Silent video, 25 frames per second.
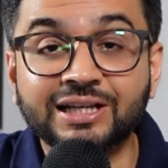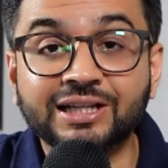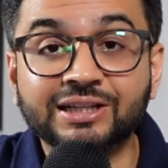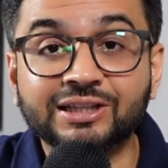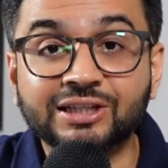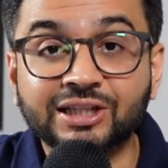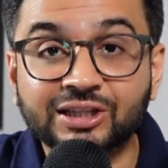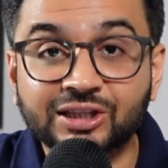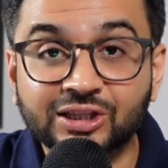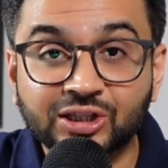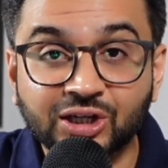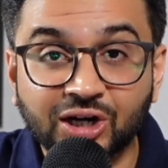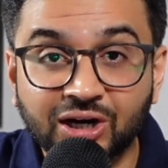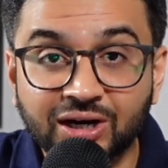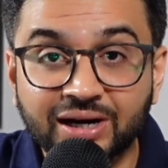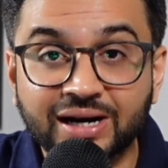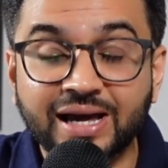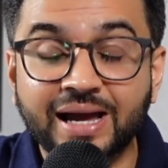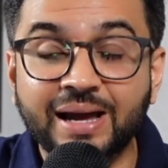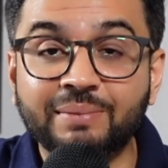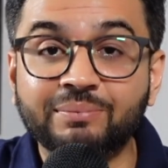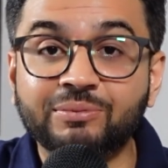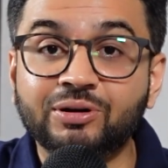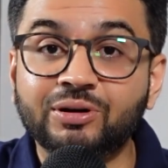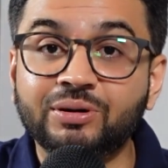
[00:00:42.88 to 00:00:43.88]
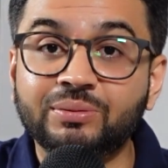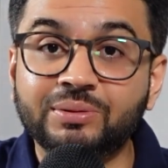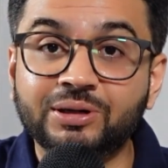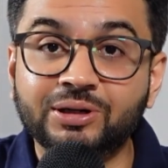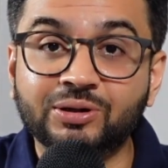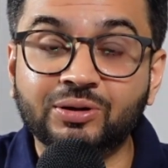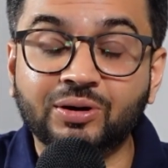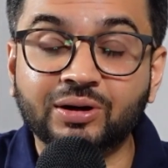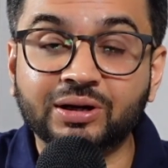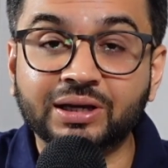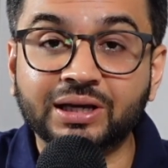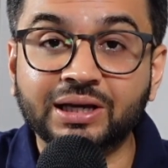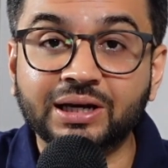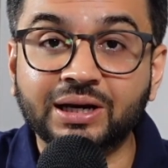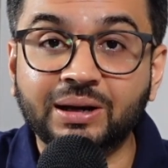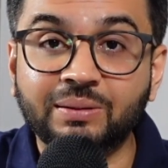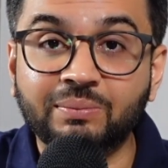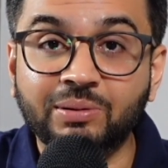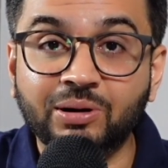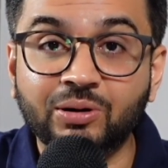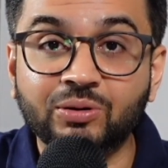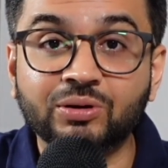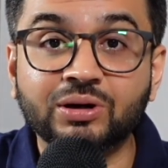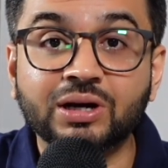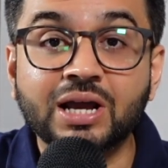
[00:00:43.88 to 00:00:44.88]
The third, I'm going to be talking
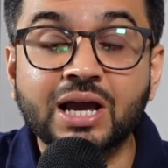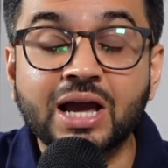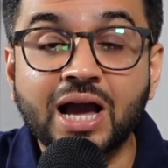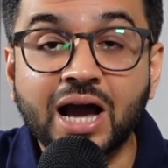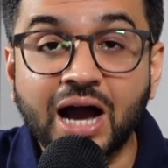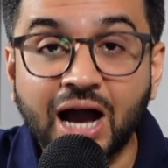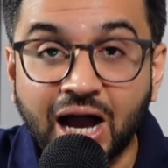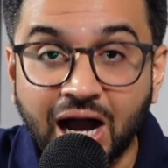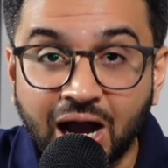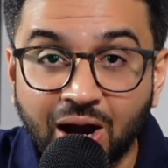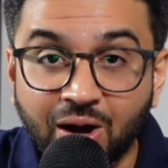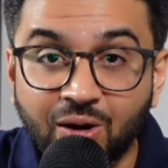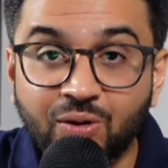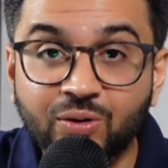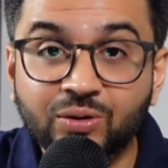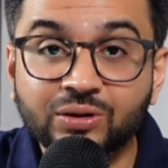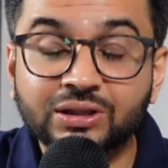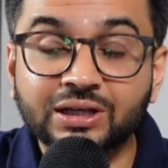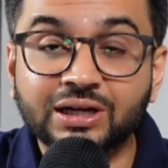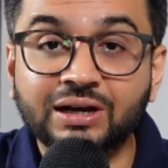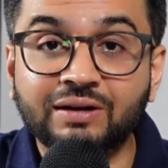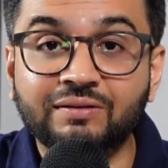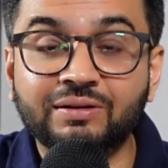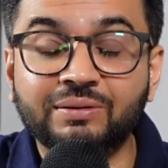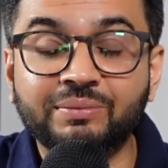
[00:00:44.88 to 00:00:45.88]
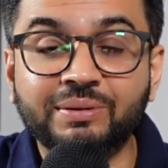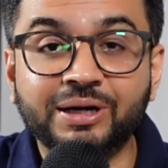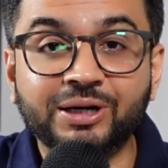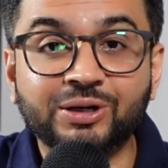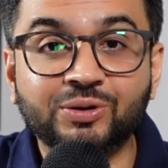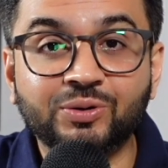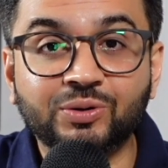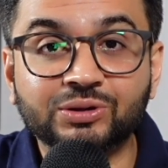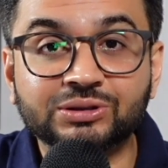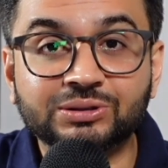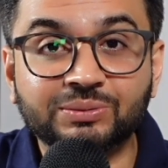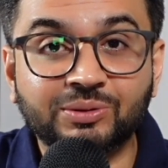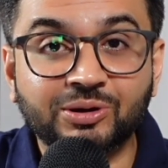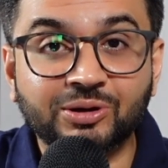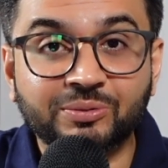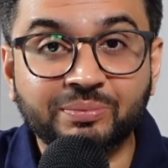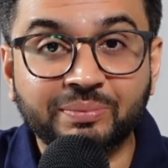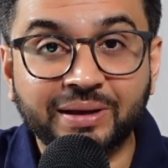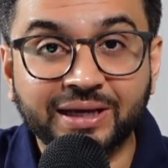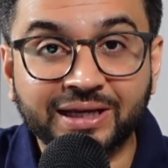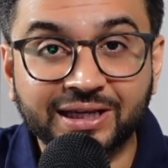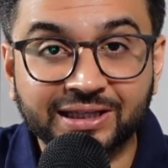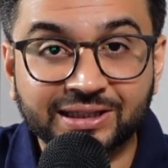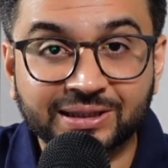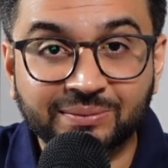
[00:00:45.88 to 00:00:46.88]
about how the government goes about
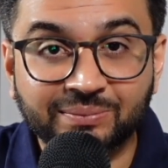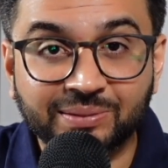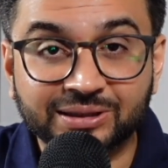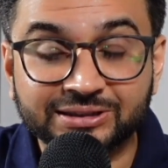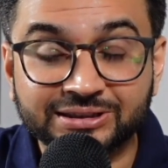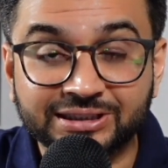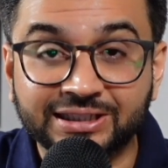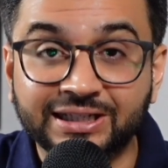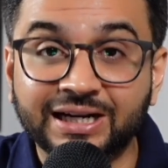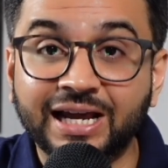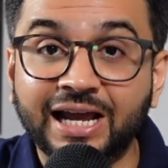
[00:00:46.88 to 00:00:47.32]
making the budget.